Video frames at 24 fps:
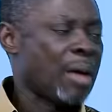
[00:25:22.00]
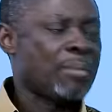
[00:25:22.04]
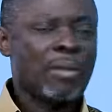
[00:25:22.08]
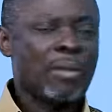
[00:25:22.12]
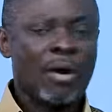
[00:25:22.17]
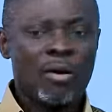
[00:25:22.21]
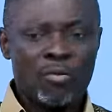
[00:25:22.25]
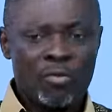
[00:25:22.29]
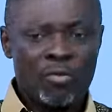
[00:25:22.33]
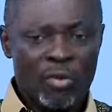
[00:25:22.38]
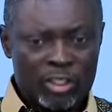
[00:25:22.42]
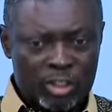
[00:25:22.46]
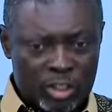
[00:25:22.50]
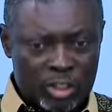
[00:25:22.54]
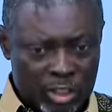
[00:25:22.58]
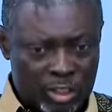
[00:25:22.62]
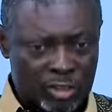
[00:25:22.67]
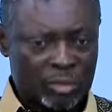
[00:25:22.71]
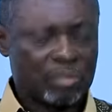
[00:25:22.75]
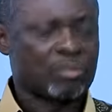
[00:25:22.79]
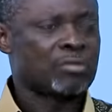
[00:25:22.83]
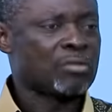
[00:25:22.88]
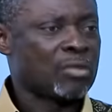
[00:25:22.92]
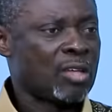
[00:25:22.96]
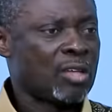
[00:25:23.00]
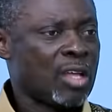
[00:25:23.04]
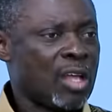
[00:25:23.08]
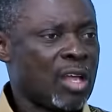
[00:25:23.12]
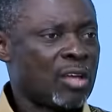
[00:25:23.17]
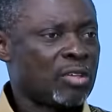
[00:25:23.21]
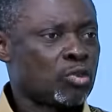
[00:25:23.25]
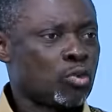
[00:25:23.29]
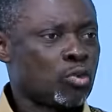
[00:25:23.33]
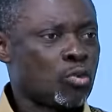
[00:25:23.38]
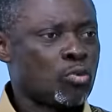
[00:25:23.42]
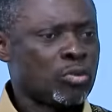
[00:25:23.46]
I'm on one chill.
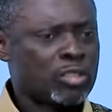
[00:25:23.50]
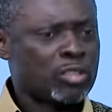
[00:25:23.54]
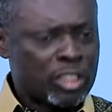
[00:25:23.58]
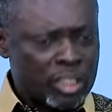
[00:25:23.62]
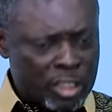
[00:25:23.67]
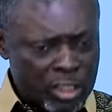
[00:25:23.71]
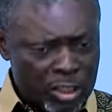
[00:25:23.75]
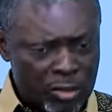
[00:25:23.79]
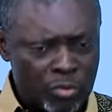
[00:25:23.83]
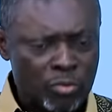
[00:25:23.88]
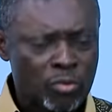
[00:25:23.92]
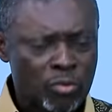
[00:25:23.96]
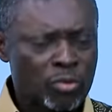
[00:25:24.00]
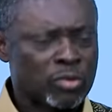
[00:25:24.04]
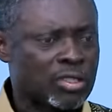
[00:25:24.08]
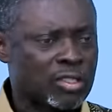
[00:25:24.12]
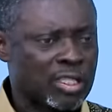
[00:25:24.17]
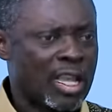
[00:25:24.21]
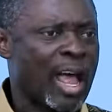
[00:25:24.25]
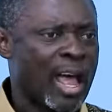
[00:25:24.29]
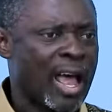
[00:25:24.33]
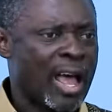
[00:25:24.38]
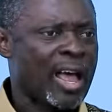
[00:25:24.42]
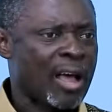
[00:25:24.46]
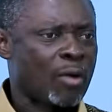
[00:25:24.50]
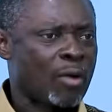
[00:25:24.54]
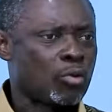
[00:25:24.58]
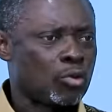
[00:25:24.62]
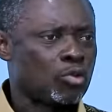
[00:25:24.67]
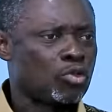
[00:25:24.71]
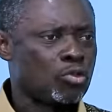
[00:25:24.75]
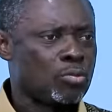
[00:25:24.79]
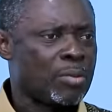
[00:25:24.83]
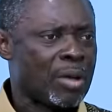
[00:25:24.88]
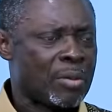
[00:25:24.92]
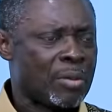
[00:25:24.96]
Do what chill was I
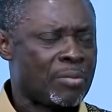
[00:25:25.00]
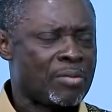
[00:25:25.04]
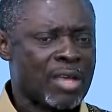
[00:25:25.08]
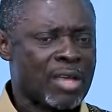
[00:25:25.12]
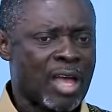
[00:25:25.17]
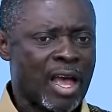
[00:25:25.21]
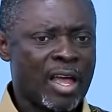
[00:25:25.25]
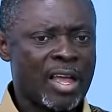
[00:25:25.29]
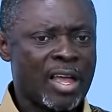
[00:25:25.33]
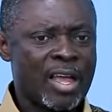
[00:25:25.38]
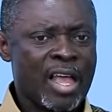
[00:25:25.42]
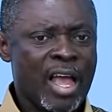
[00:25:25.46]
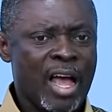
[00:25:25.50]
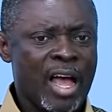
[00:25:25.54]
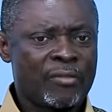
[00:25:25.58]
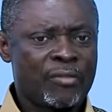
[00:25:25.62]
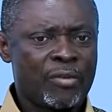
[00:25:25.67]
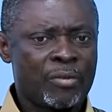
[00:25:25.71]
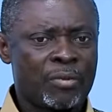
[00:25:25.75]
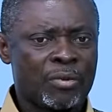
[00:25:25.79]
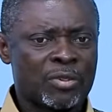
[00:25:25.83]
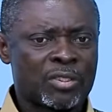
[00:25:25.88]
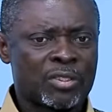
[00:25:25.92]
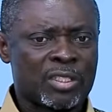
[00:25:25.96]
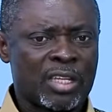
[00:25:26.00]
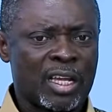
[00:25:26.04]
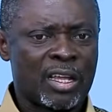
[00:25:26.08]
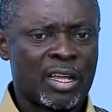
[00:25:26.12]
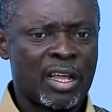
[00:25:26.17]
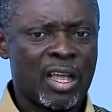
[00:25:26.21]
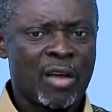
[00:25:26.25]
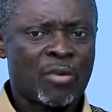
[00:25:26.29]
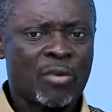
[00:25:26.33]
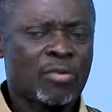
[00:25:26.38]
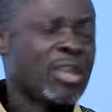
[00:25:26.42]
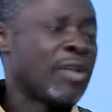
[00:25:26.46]
could do, baby. If you won't say,
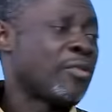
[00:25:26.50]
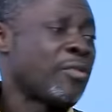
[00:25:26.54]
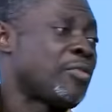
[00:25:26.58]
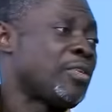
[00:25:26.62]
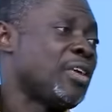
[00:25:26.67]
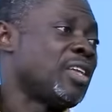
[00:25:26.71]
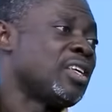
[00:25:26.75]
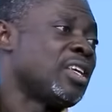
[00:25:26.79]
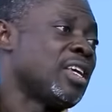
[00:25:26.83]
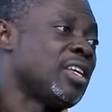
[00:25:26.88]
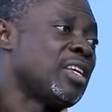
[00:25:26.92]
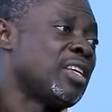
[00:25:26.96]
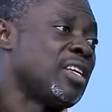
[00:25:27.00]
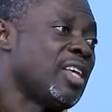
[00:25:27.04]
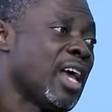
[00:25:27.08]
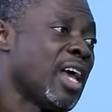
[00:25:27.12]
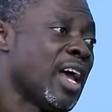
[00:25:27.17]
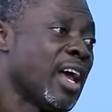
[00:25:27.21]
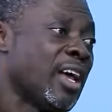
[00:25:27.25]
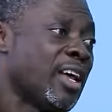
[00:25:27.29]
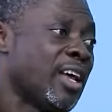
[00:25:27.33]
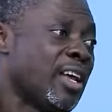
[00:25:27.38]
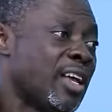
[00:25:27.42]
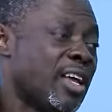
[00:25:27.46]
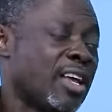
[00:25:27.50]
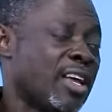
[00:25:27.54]
we have you in a year.